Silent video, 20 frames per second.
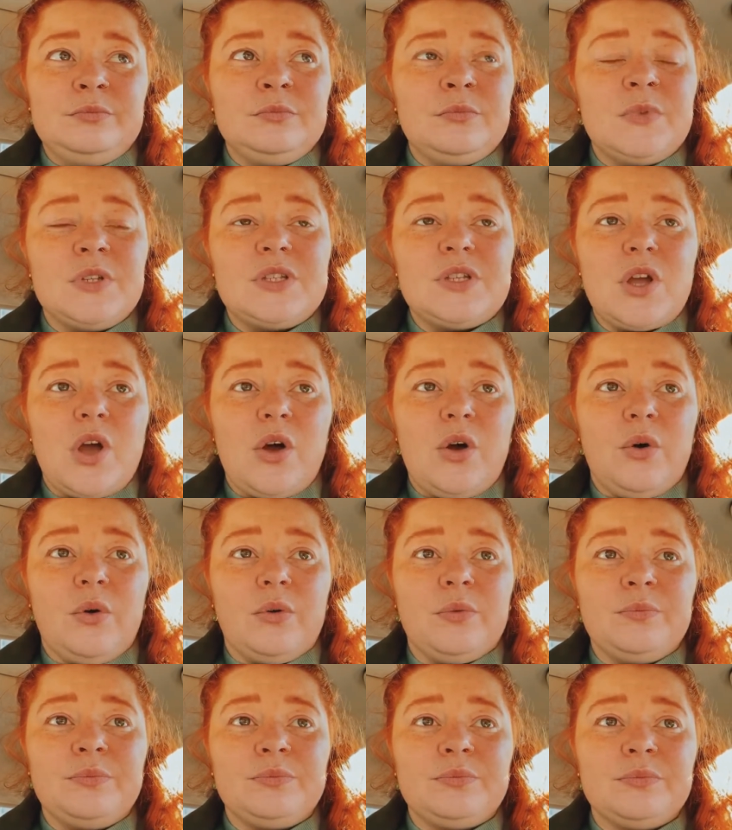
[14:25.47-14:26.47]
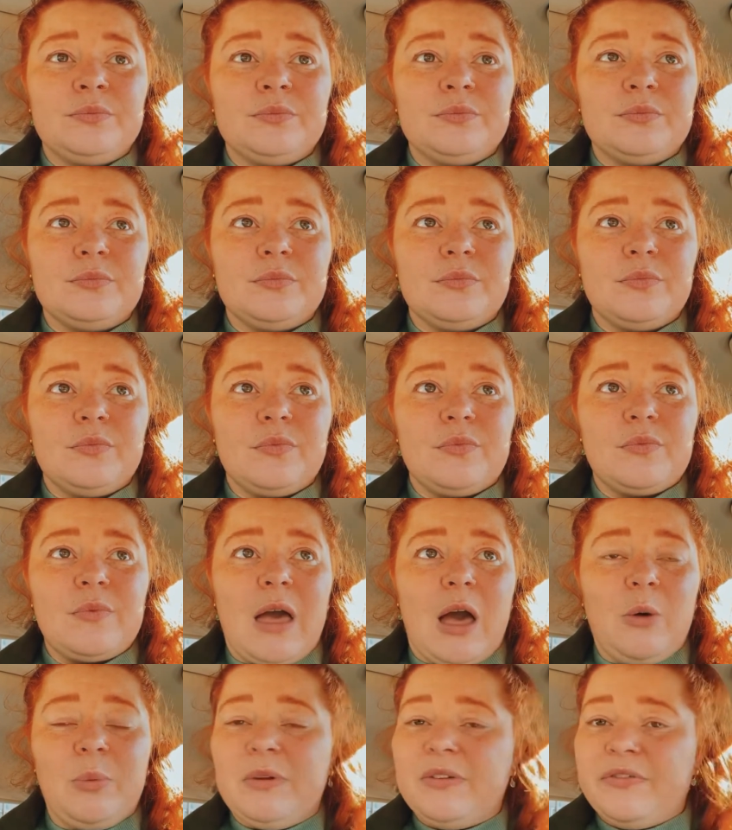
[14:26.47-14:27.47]
So
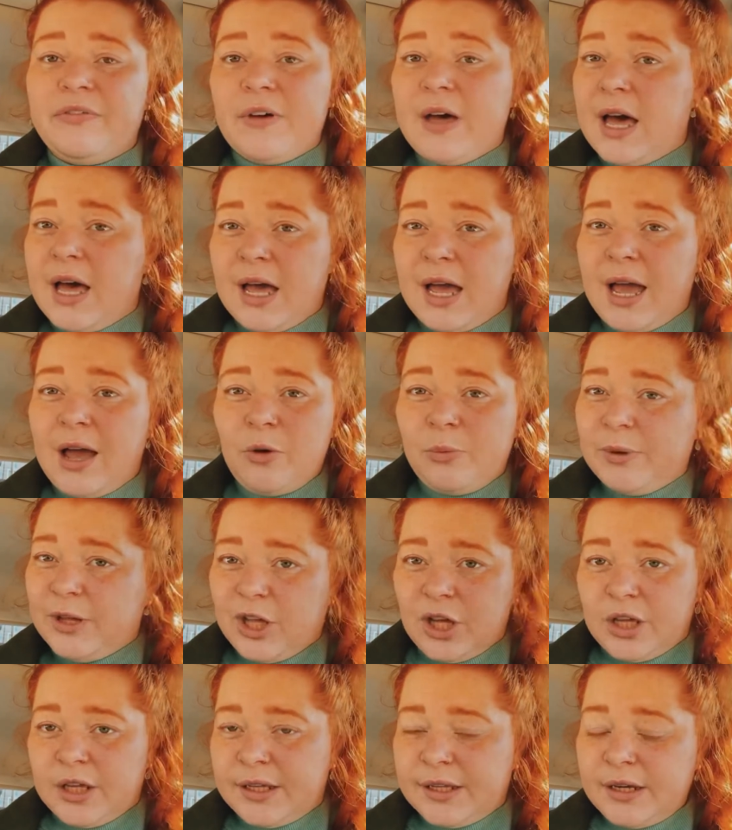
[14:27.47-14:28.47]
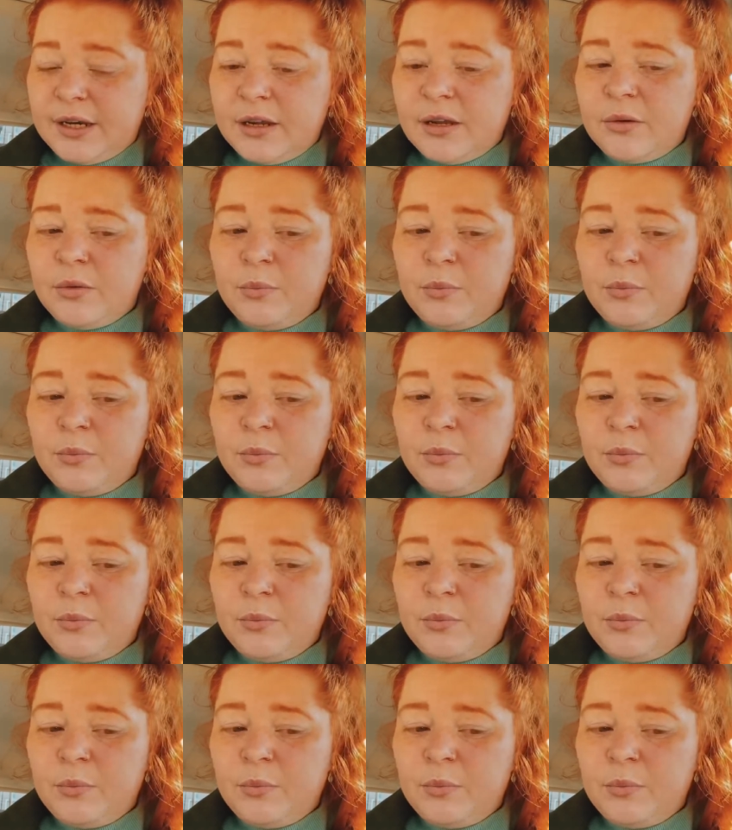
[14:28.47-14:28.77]
I'll be fine. I'll be good.